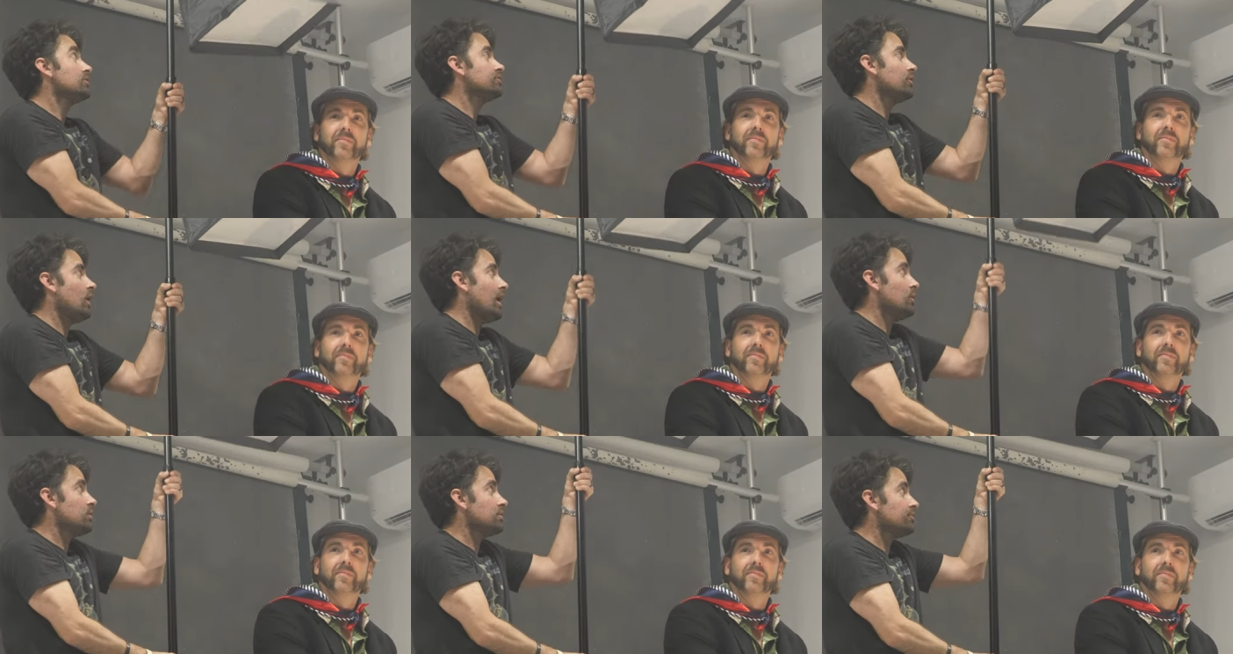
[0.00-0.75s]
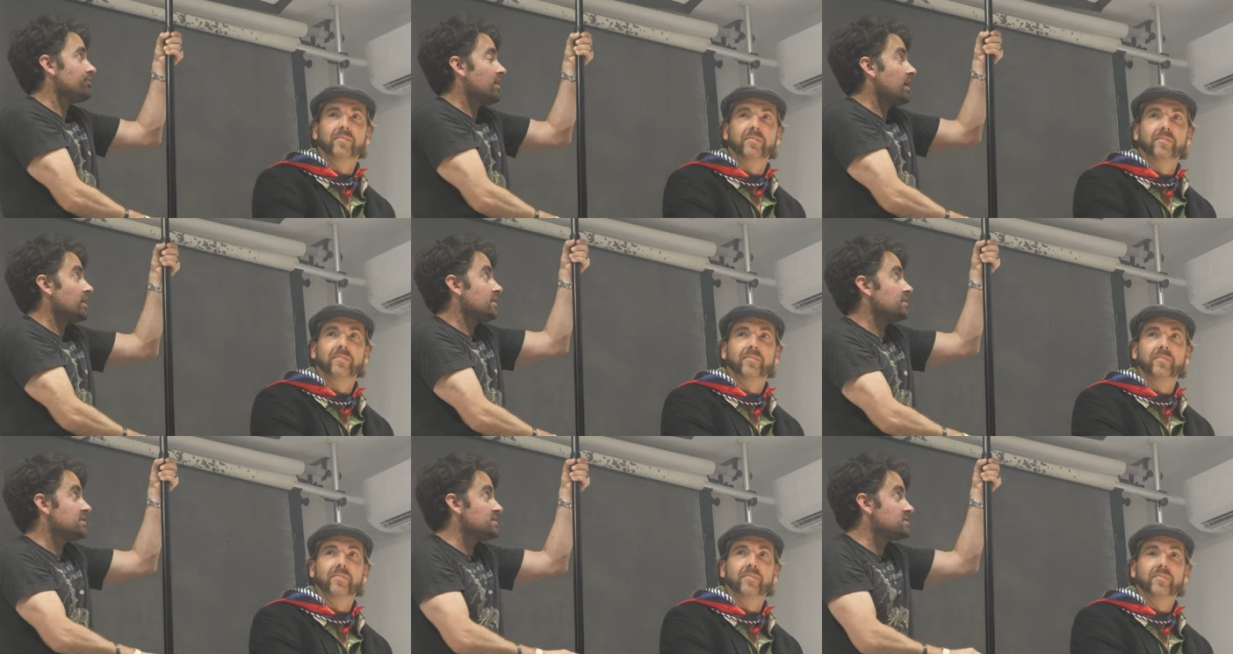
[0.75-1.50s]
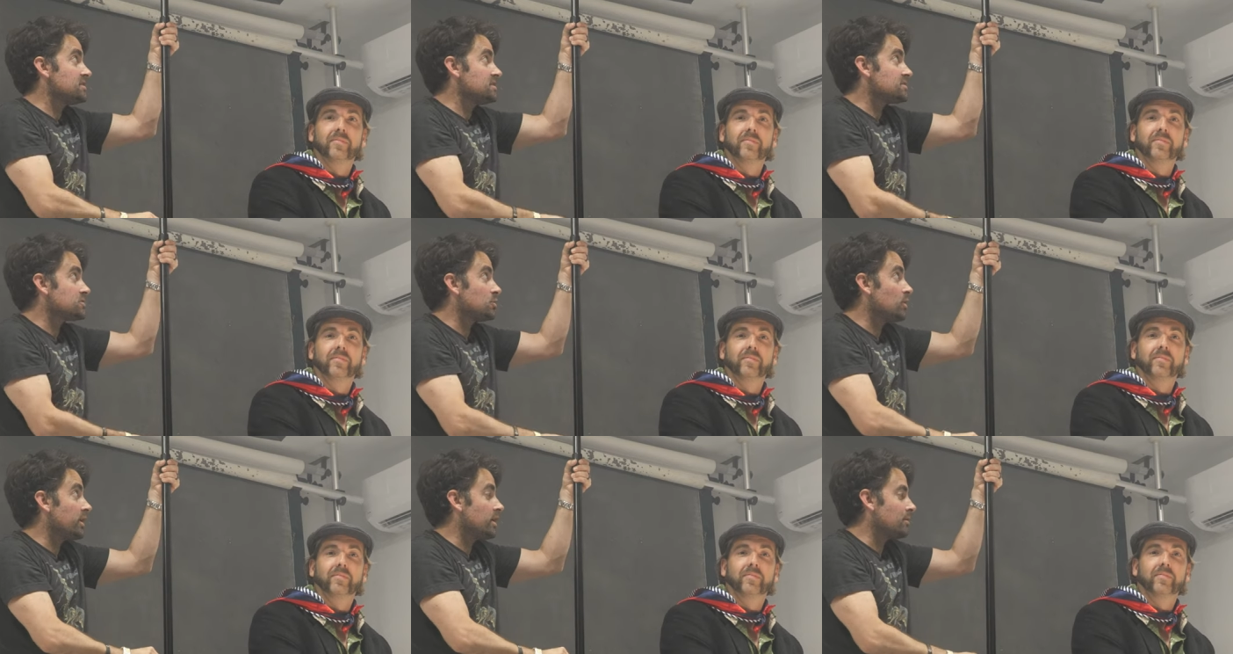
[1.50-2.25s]
Speaker 1: So I wanna find a distance to
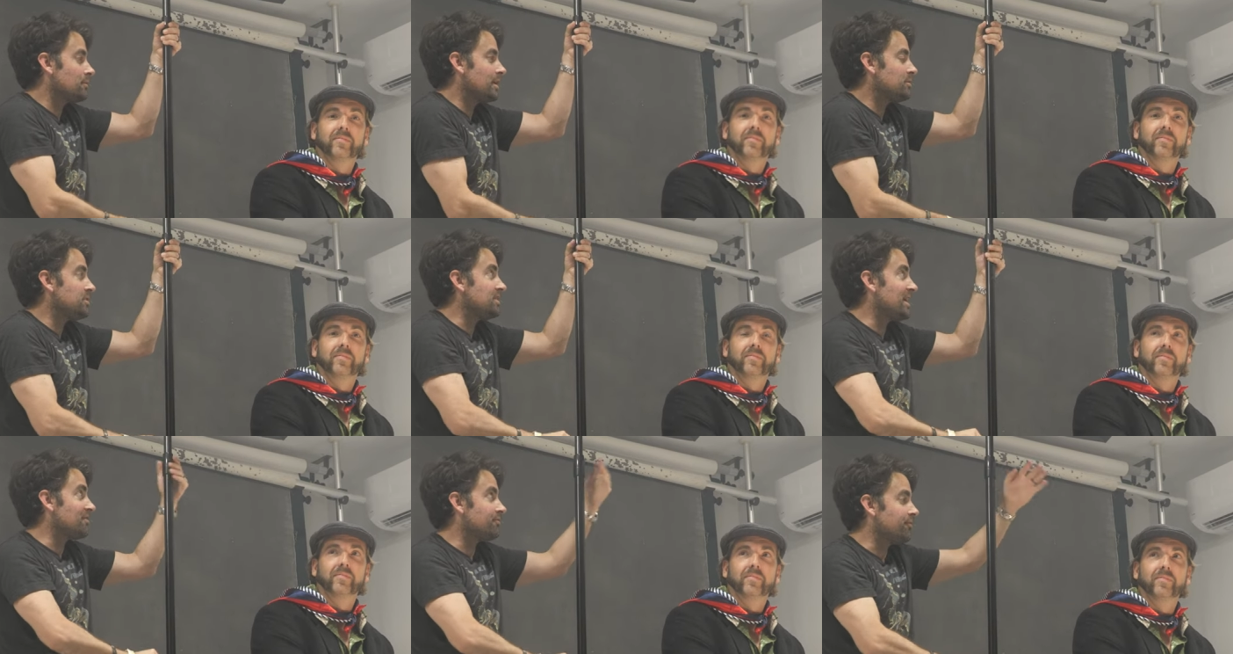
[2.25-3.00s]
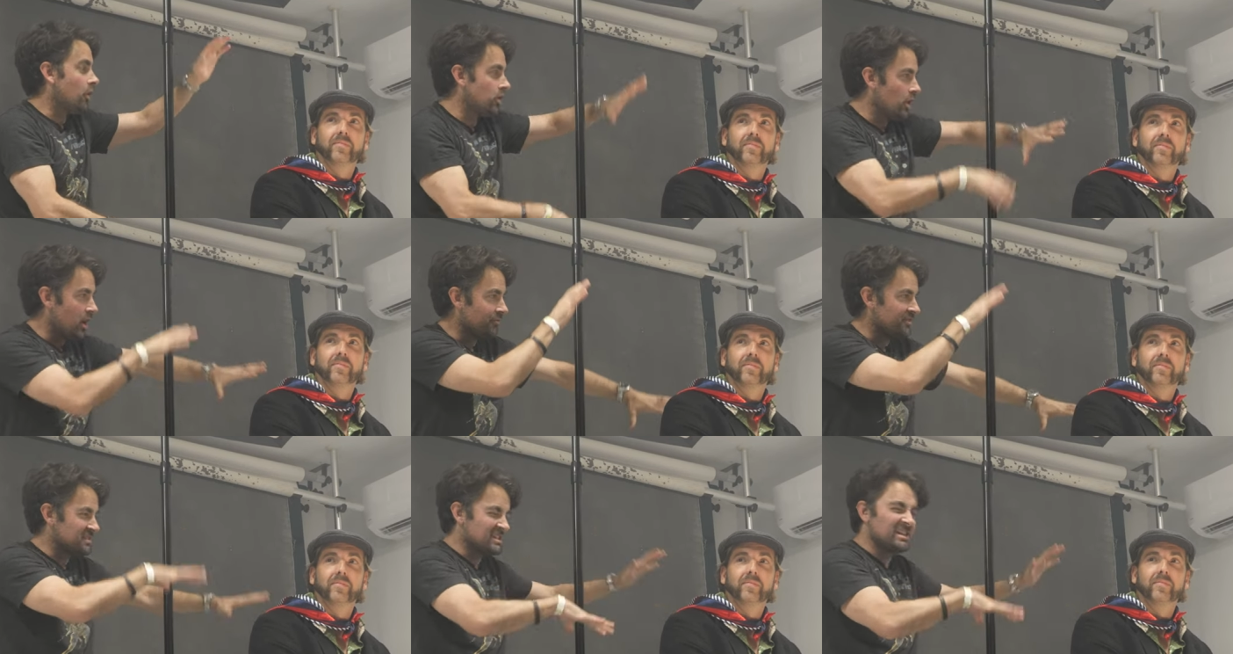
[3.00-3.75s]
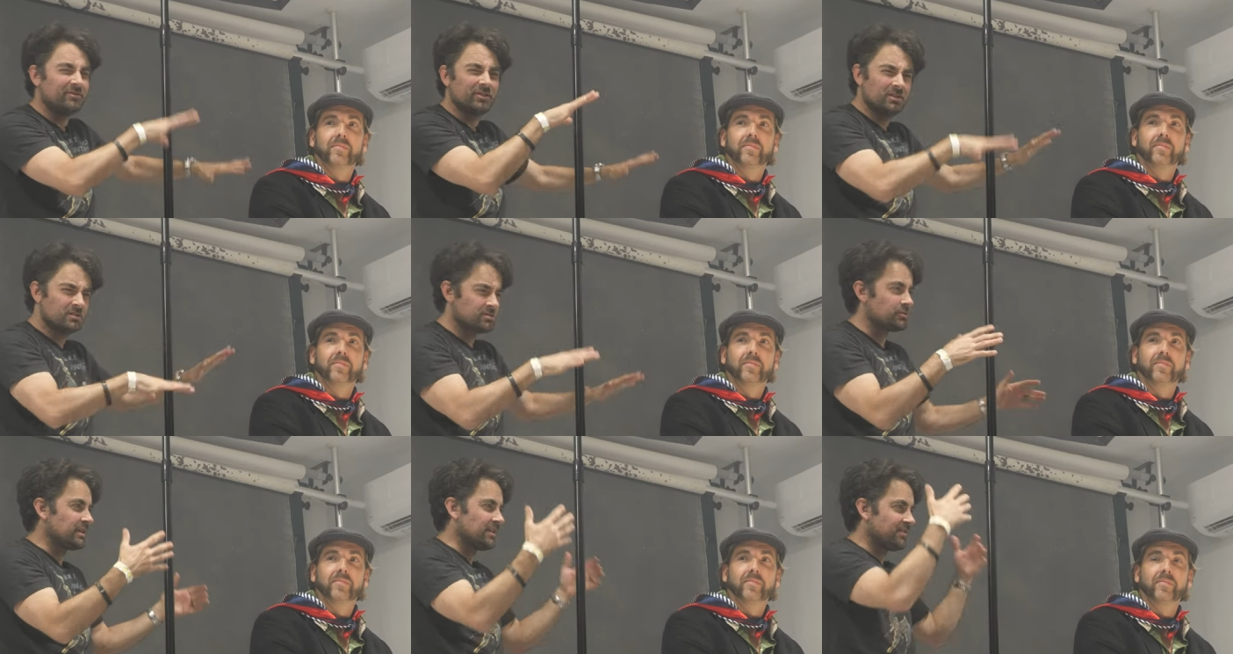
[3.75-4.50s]
where maybe that fall off is even
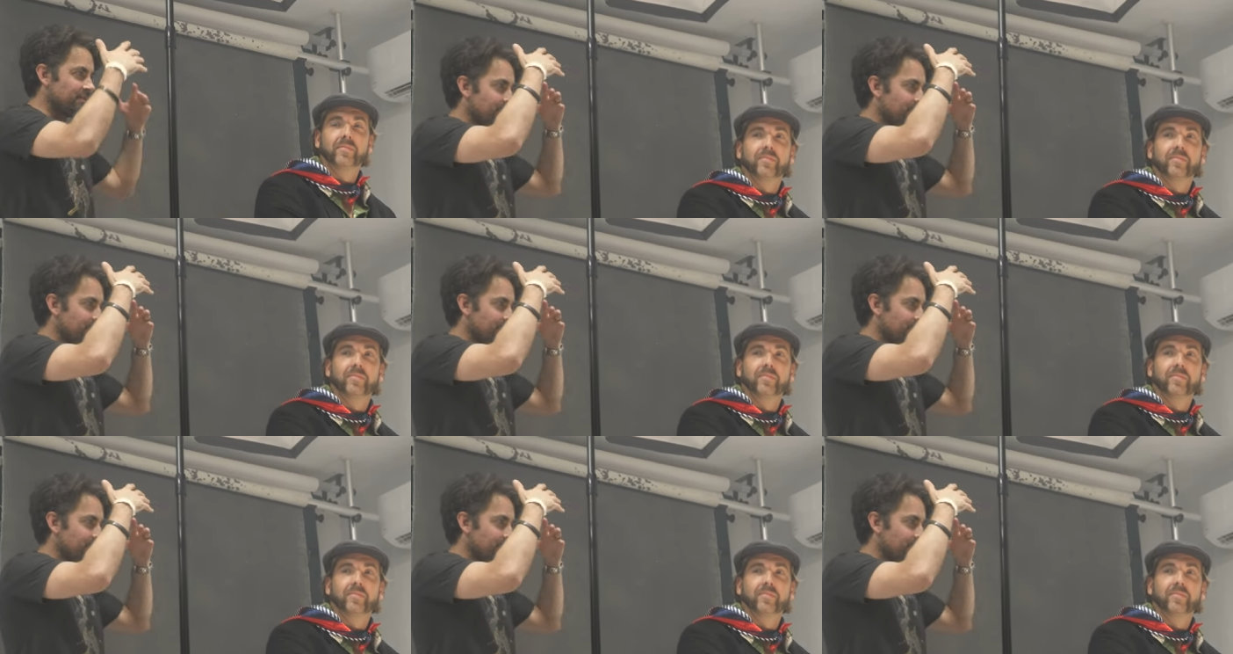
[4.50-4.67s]
so that